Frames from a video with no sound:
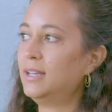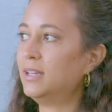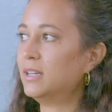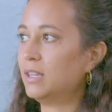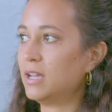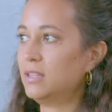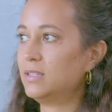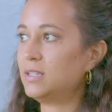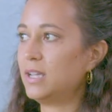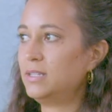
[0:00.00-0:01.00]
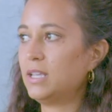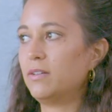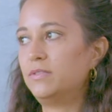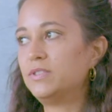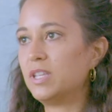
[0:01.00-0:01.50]
And a lot of the states
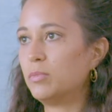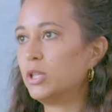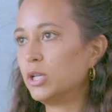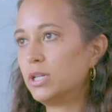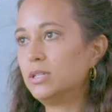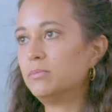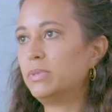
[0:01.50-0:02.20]
have similar,